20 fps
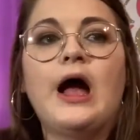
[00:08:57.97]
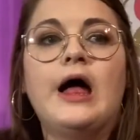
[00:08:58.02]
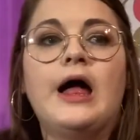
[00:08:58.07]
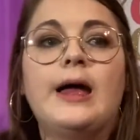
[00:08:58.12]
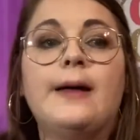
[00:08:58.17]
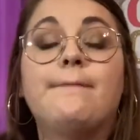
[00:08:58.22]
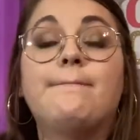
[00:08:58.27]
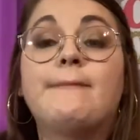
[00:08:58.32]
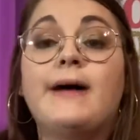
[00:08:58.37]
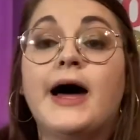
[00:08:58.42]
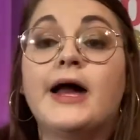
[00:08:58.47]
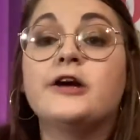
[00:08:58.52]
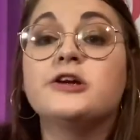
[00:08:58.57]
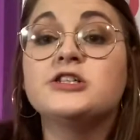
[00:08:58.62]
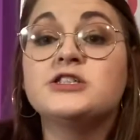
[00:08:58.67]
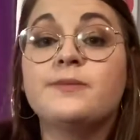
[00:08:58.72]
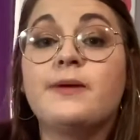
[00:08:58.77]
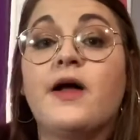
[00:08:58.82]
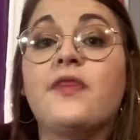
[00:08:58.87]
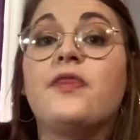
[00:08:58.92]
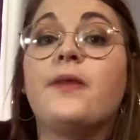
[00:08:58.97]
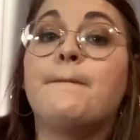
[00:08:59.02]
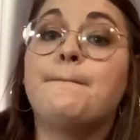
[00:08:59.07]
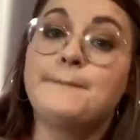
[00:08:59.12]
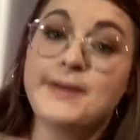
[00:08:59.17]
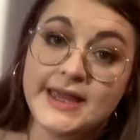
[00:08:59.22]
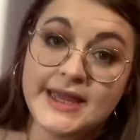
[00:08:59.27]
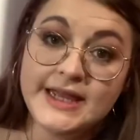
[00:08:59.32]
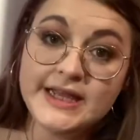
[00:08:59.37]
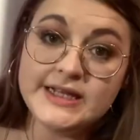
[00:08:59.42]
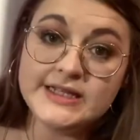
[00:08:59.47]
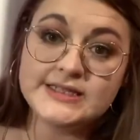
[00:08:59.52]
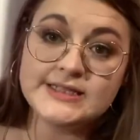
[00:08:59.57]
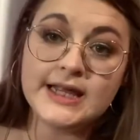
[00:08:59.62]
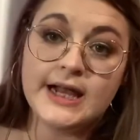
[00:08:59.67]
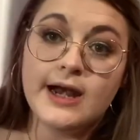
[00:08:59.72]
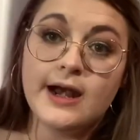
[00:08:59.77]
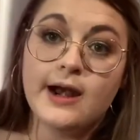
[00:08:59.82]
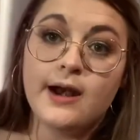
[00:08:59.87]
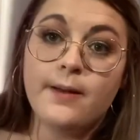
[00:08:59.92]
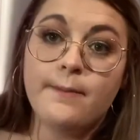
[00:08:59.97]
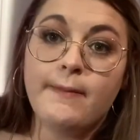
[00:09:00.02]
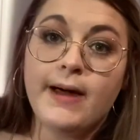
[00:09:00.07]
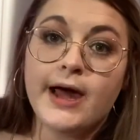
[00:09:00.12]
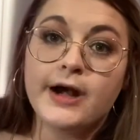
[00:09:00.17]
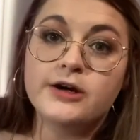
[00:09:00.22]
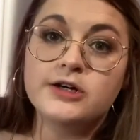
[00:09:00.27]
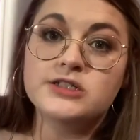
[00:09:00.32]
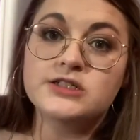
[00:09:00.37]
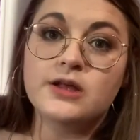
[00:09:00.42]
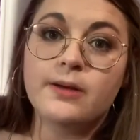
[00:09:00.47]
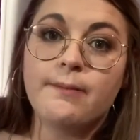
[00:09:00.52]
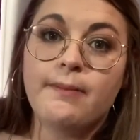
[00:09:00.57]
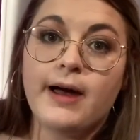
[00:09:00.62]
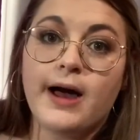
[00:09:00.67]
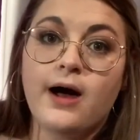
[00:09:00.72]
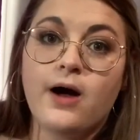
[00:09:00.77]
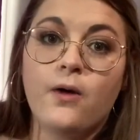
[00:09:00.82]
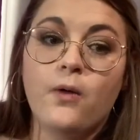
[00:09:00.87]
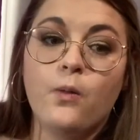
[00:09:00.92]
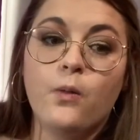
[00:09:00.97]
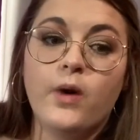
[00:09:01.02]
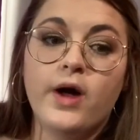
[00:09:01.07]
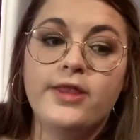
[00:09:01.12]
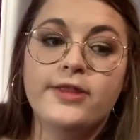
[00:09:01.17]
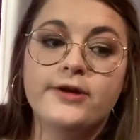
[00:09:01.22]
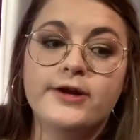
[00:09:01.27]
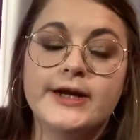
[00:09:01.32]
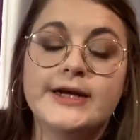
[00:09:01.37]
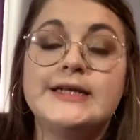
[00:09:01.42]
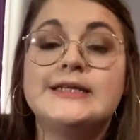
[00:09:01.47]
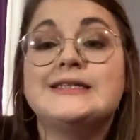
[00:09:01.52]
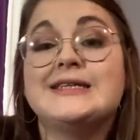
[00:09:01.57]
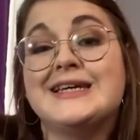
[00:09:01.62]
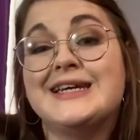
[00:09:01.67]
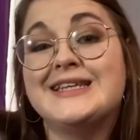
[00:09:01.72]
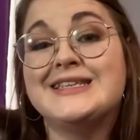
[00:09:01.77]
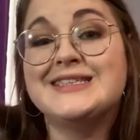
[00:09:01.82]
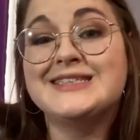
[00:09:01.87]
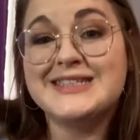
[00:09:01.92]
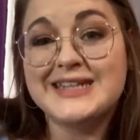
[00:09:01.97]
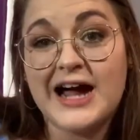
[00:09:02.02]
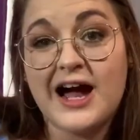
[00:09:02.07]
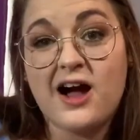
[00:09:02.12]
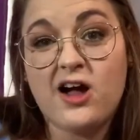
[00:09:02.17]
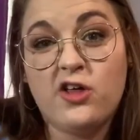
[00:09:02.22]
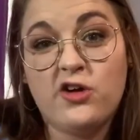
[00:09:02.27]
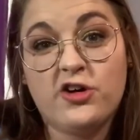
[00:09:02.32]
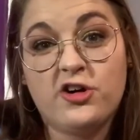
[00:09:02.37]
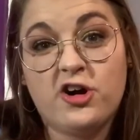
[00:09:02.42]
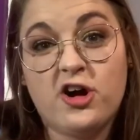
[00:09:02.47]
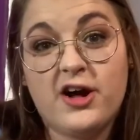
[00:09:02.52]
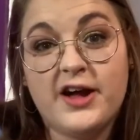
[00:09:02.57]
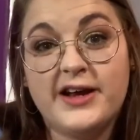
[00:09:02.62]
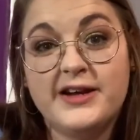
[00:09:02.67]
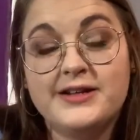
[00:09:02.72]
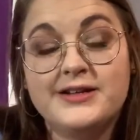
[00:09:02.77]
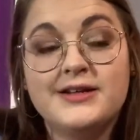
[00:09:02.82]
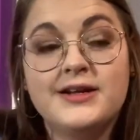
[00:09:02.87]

It matters about the piece, and then it matters about whether it is in style or not.